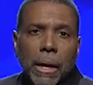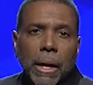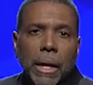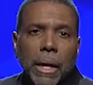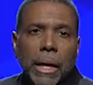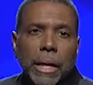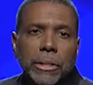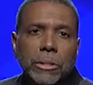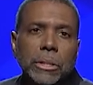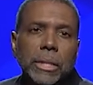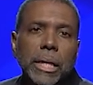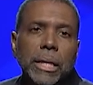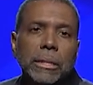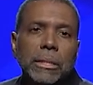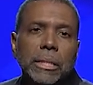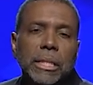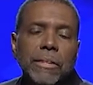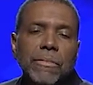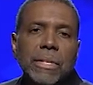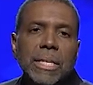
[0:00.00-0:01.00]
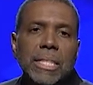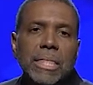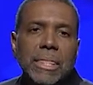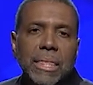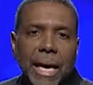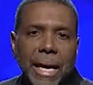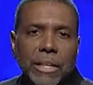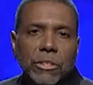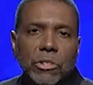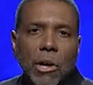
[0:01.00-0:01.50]
He said, giving
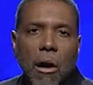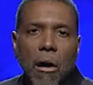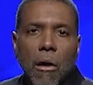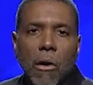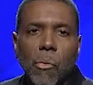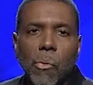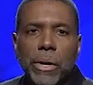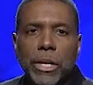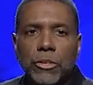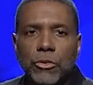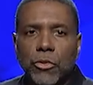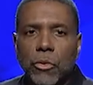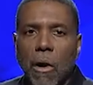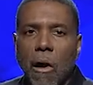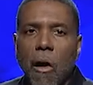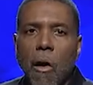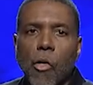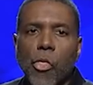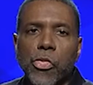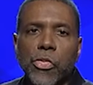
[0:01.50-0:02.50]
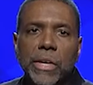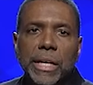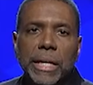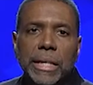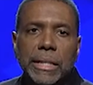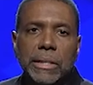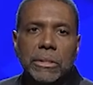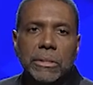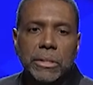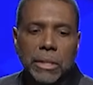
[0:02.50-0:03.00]
thanks always for all
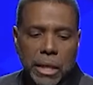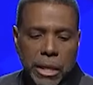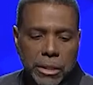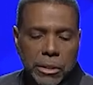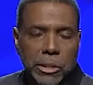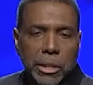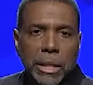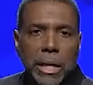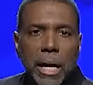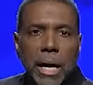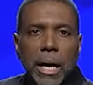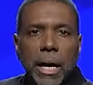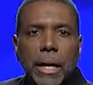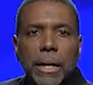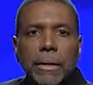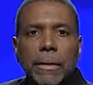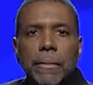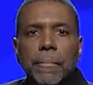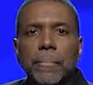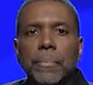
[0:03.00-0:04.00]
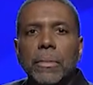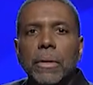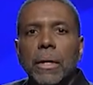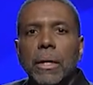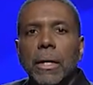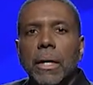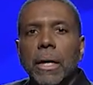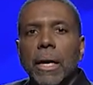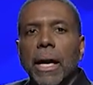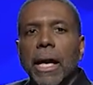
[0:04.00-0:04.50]
things unto God
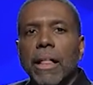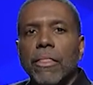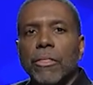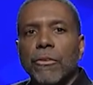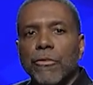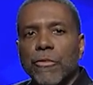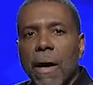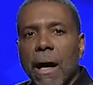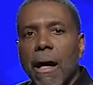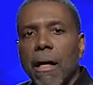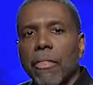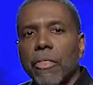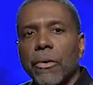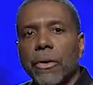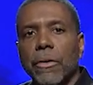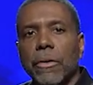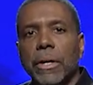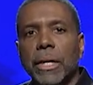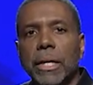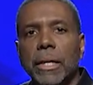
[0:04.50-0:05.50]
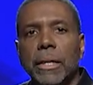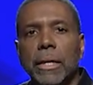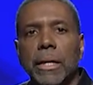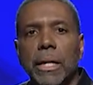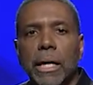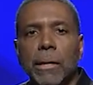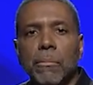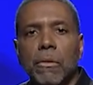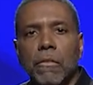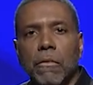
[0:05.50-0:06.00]
and the Father in the
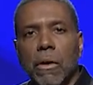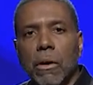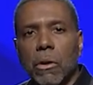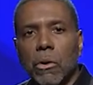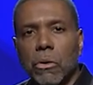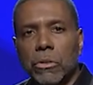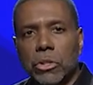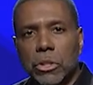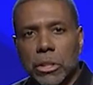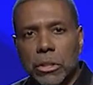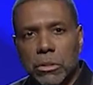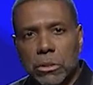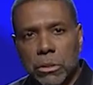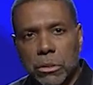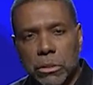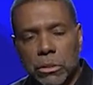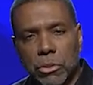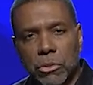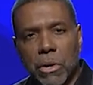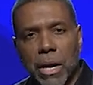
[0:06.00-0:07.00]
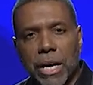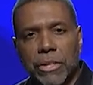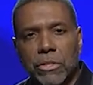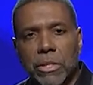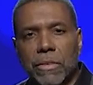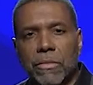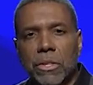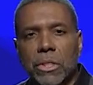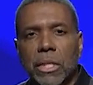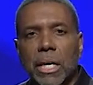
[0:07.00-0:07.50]
name of our Lord Jesus Christ,
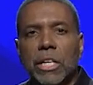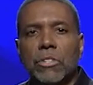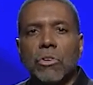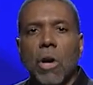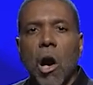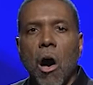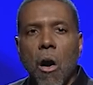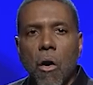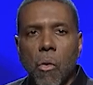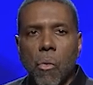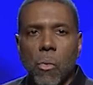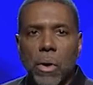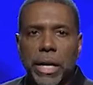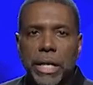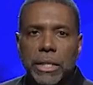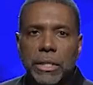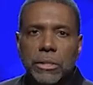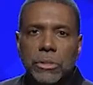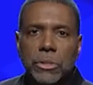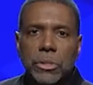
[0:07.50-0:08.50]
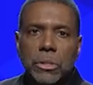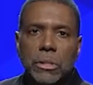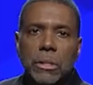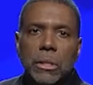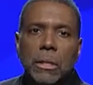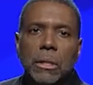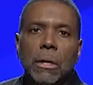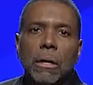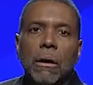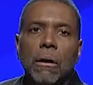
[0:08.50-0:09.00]
giving thanks always
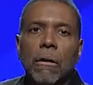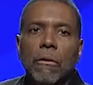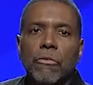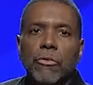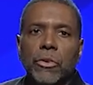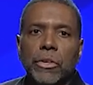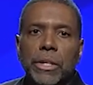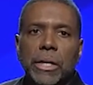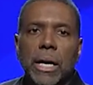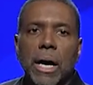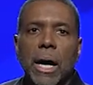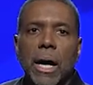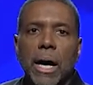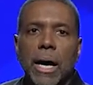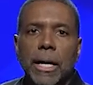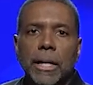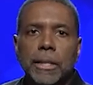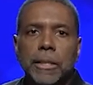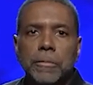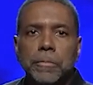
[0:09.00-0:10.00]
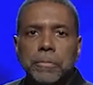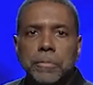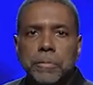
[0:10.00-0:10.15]
for God.